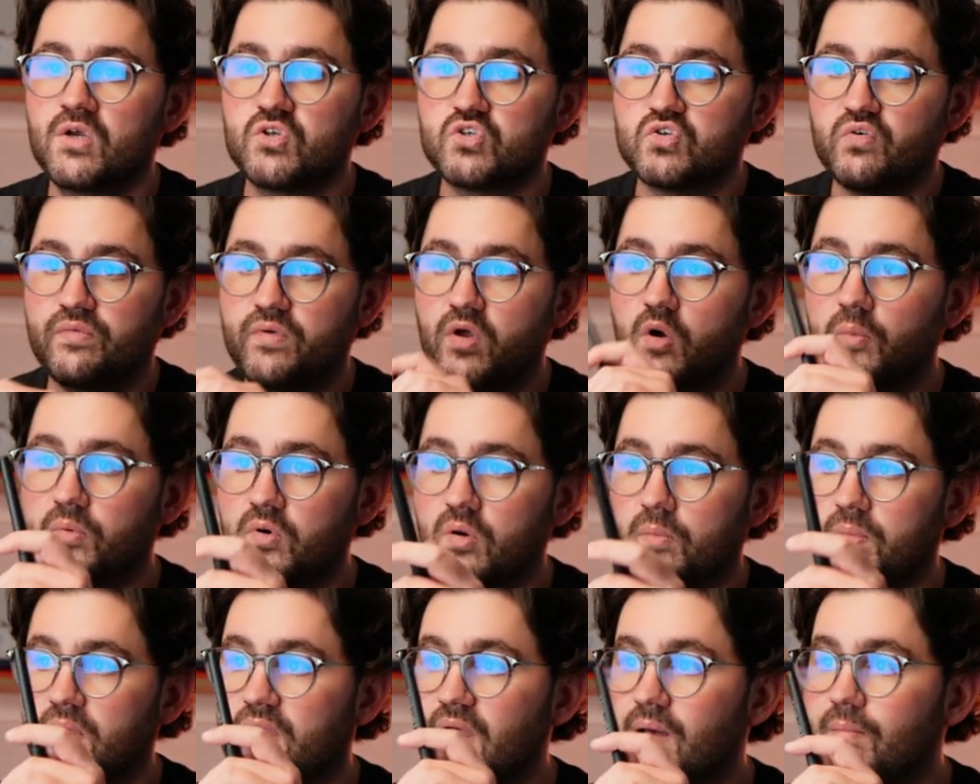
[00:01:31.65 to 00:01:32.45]
So we
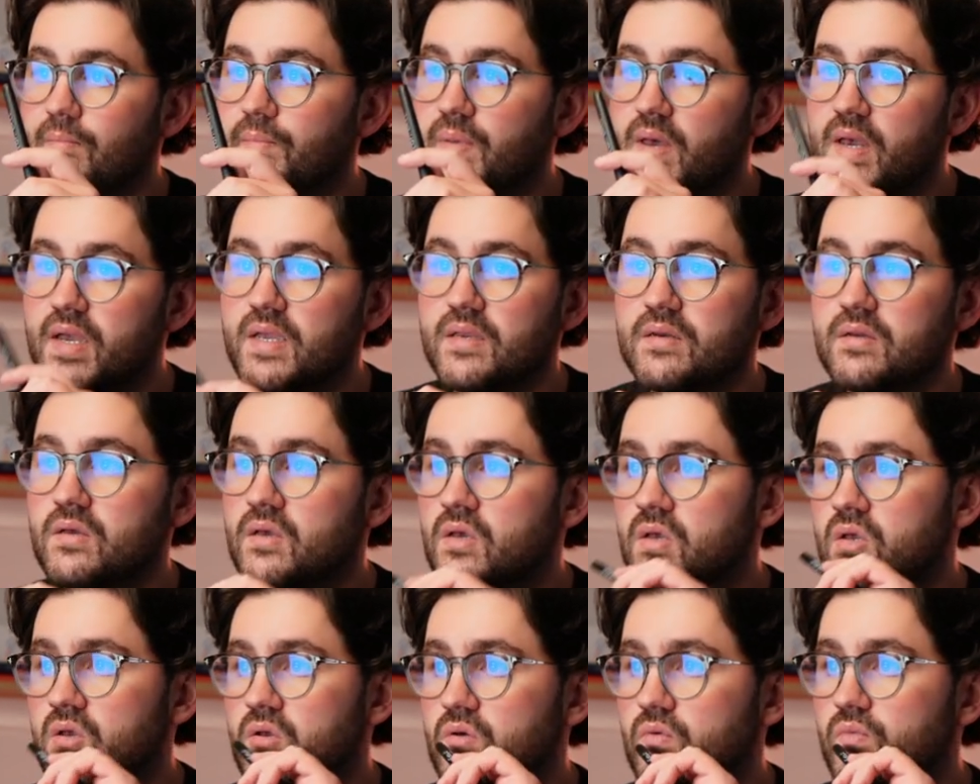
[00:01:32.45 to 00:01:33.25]
open up the campaign,
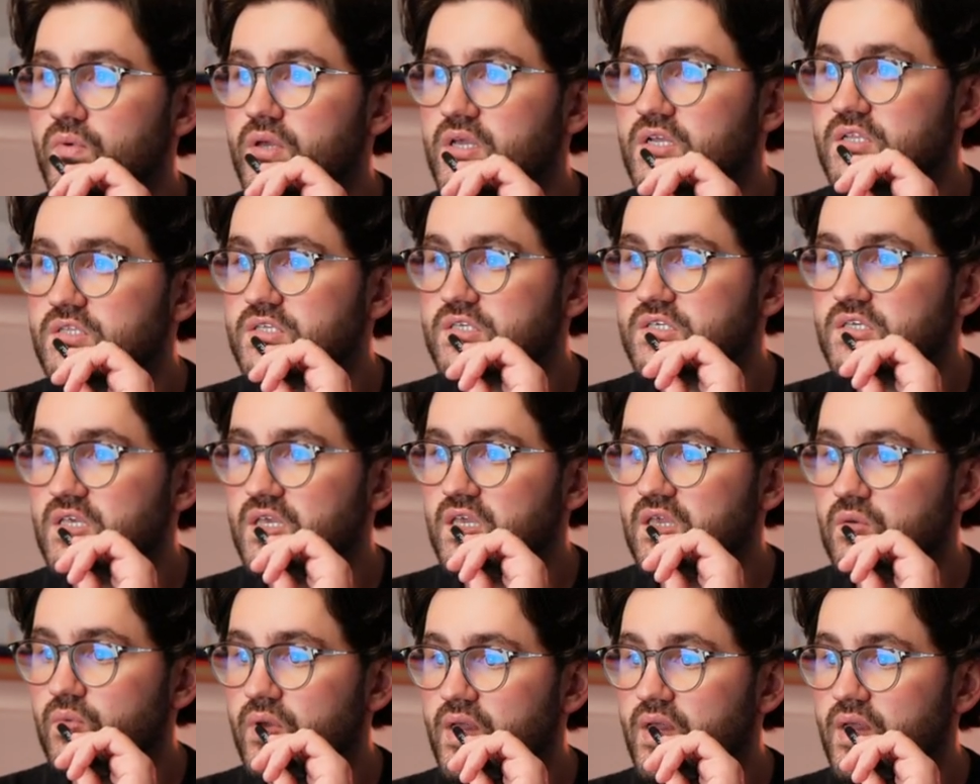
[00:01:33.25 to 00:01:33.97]
we can see